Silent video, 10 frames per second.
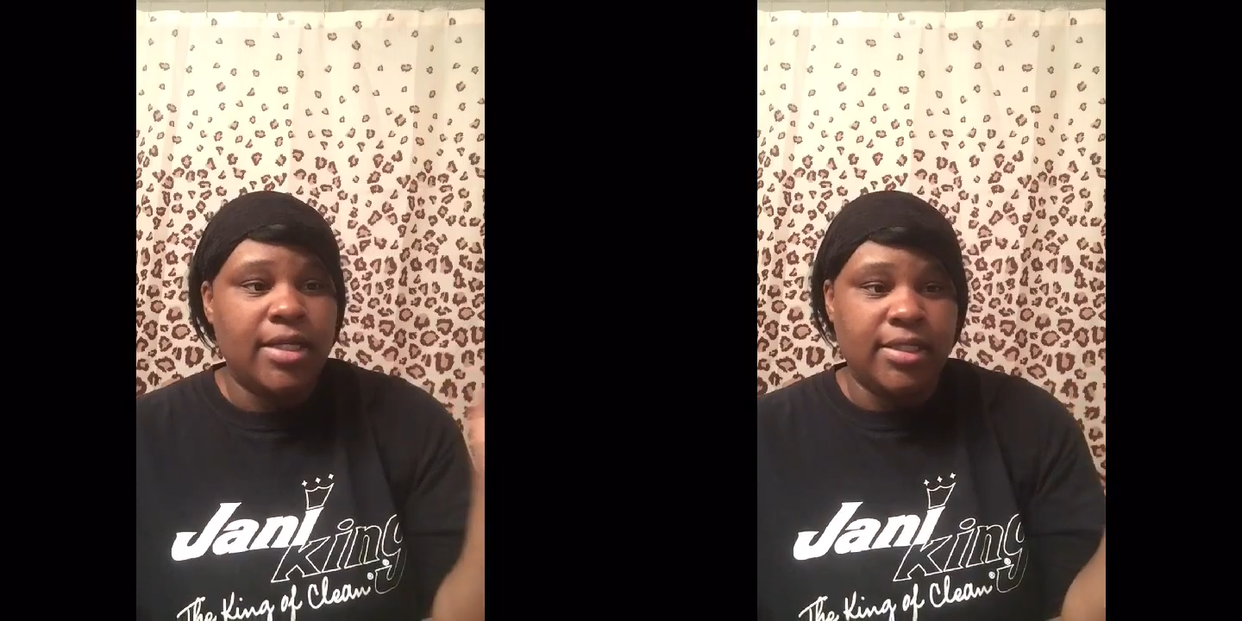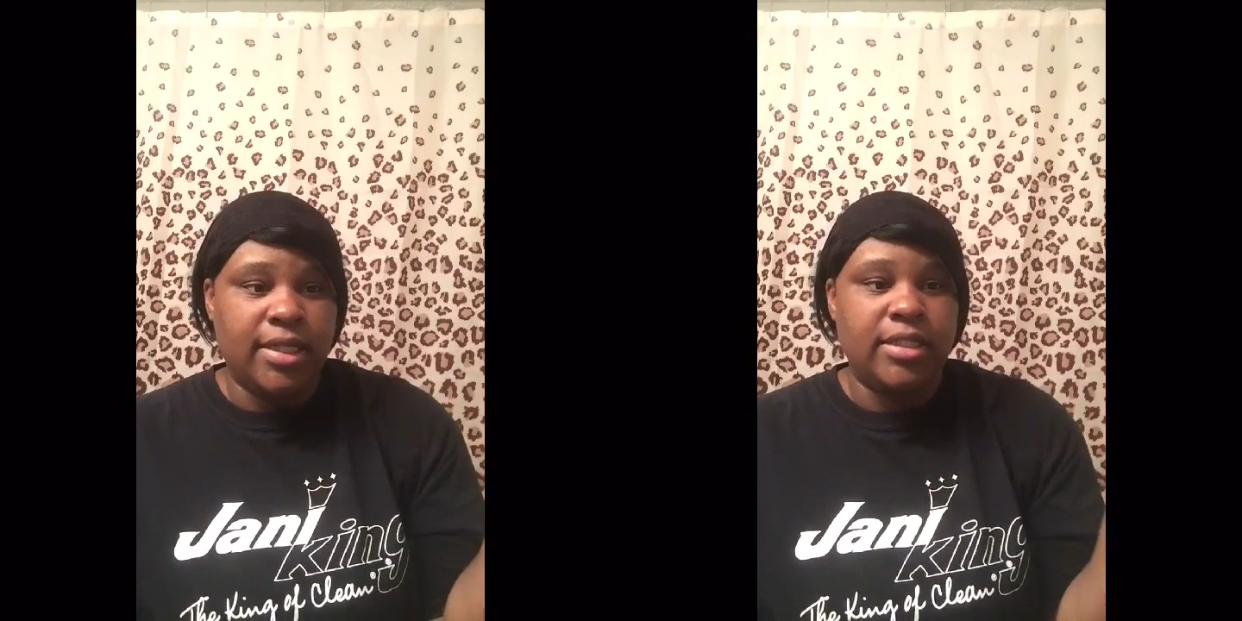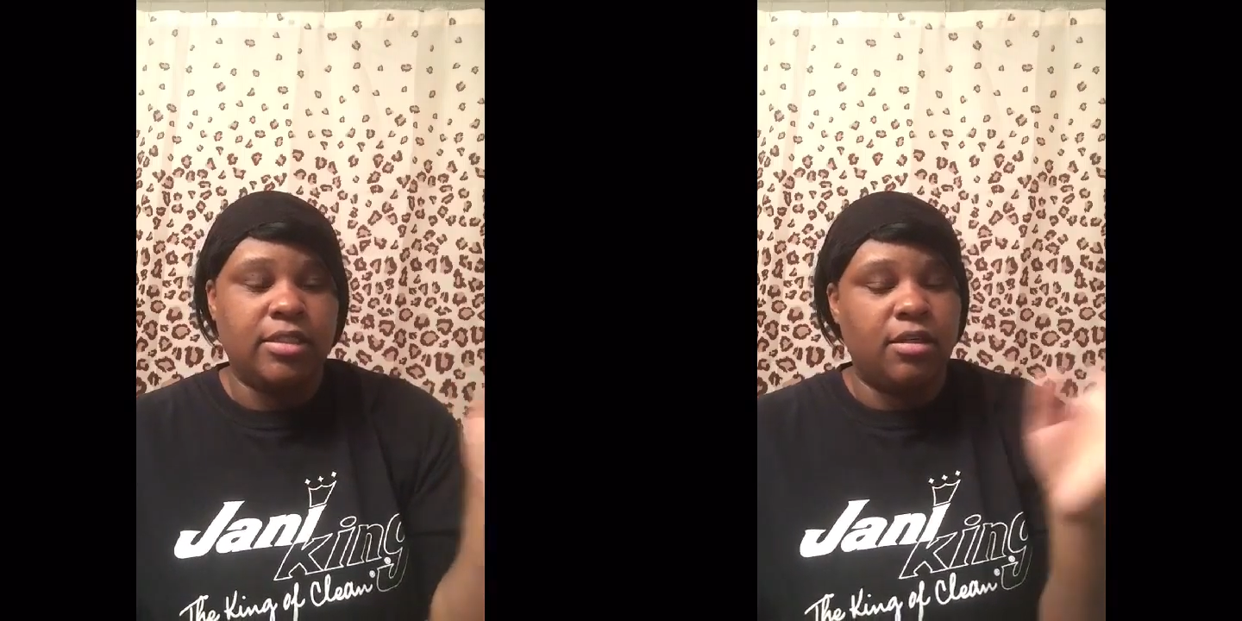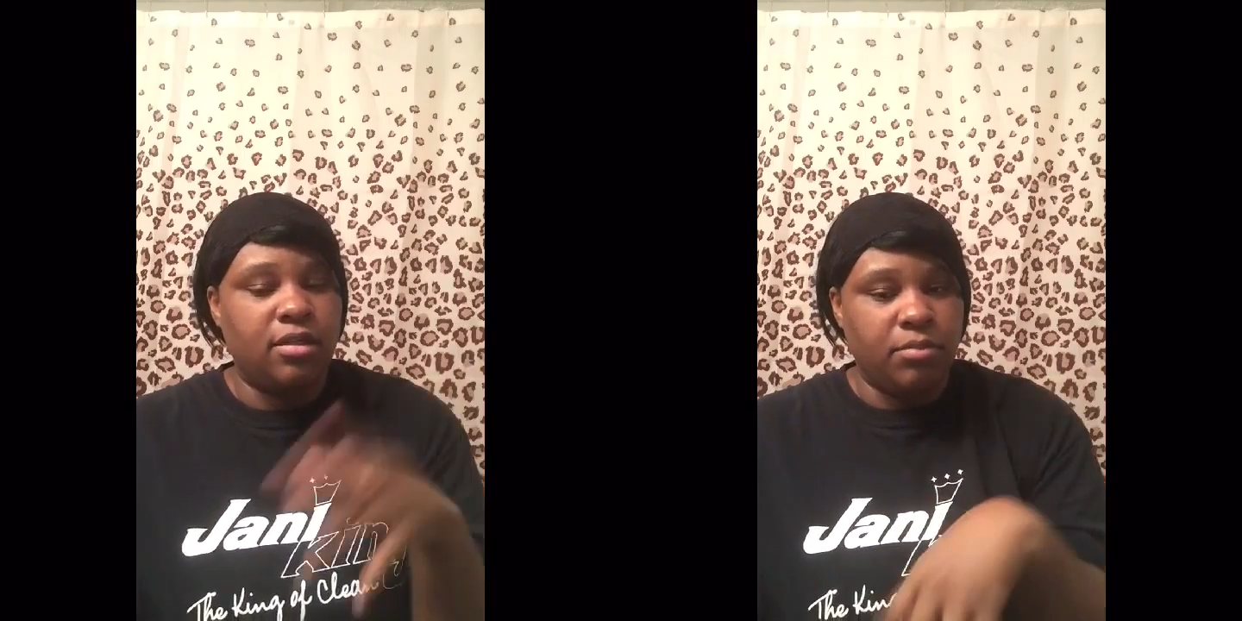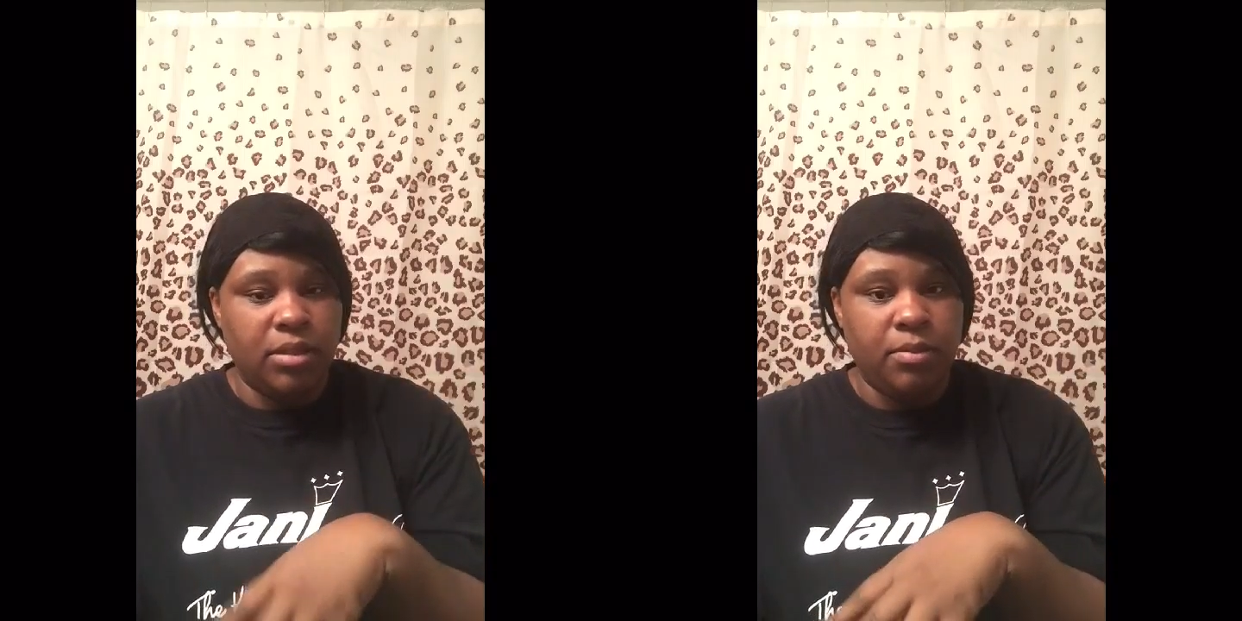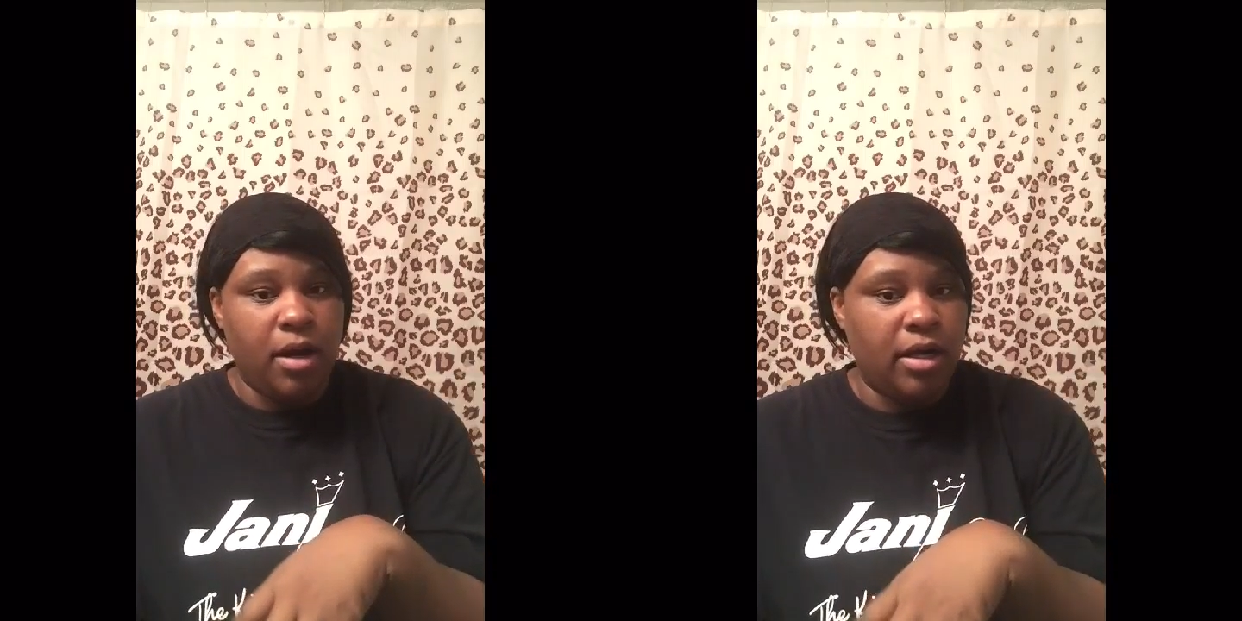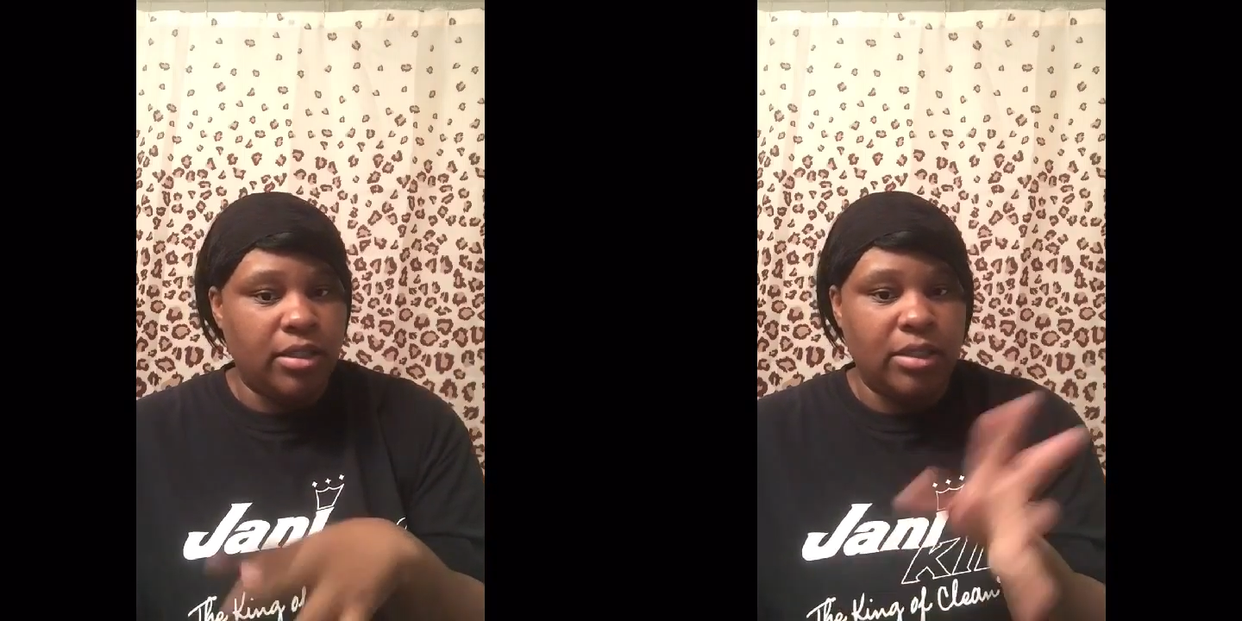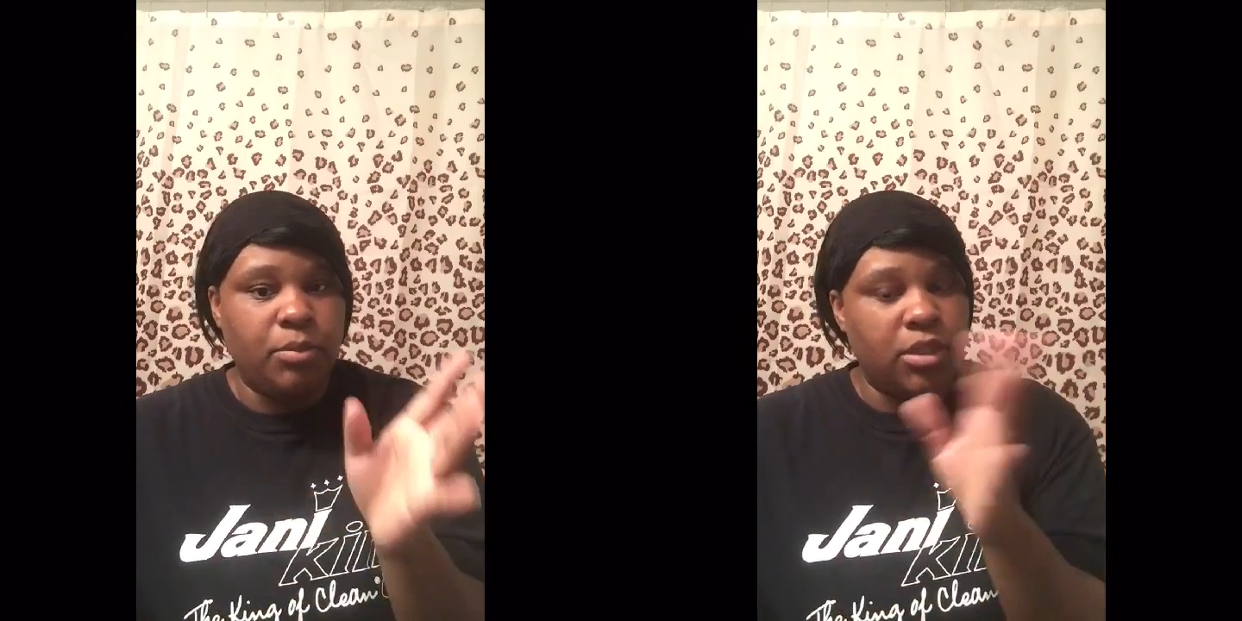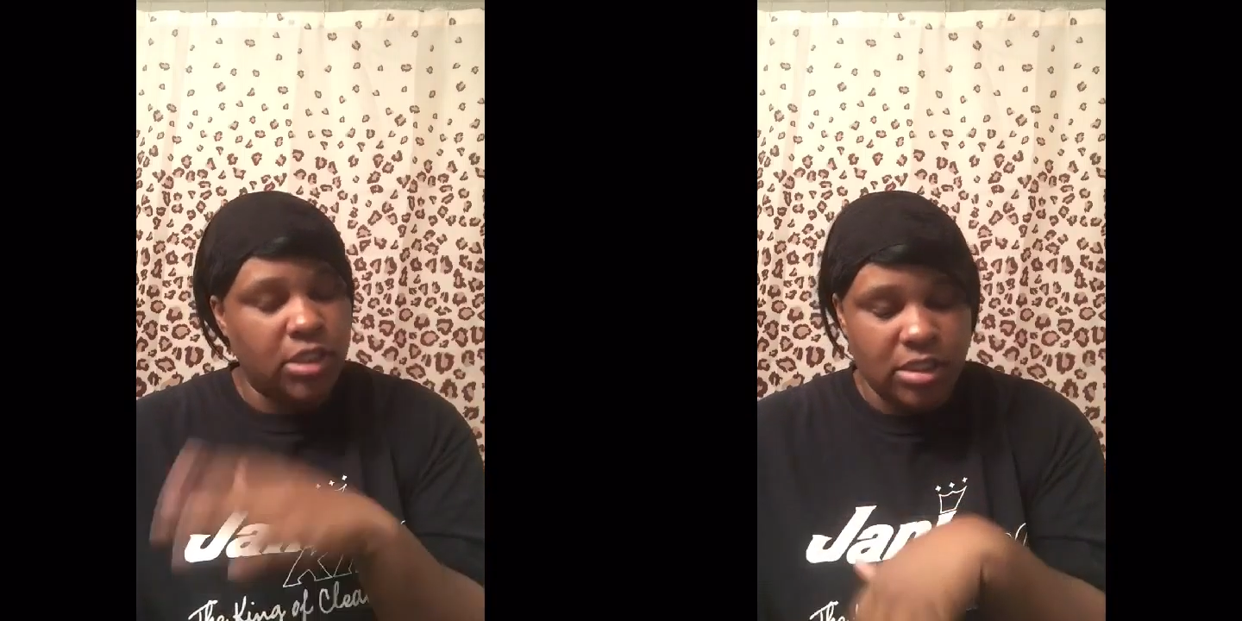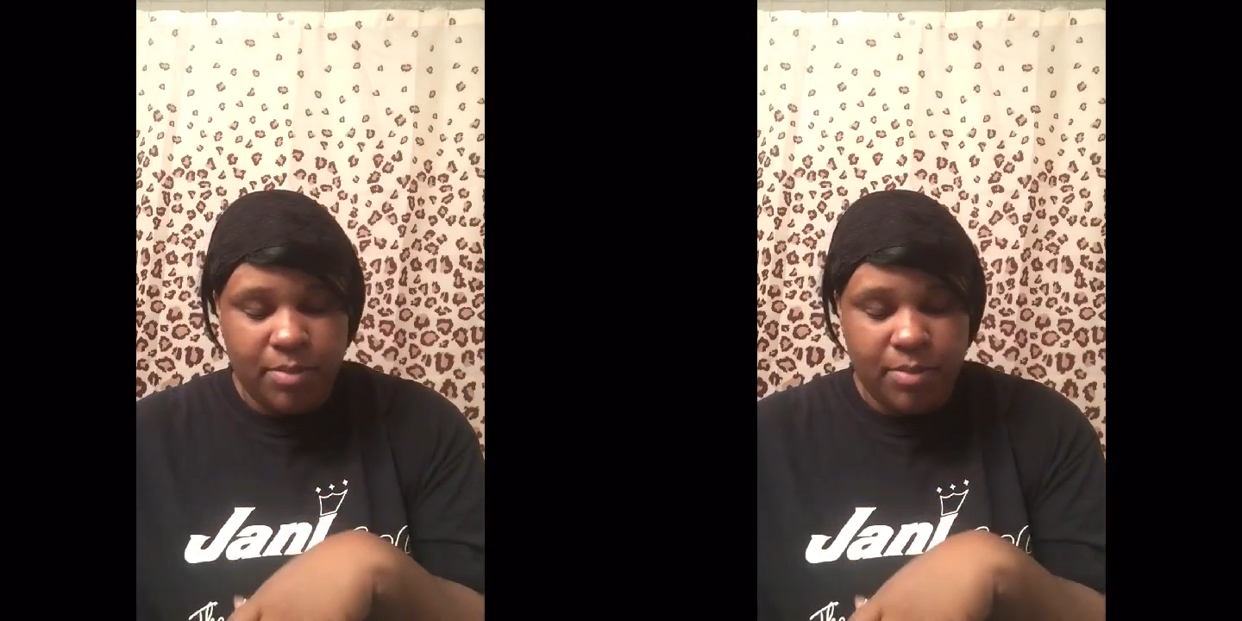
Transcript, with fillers: then it's going to be probably pushed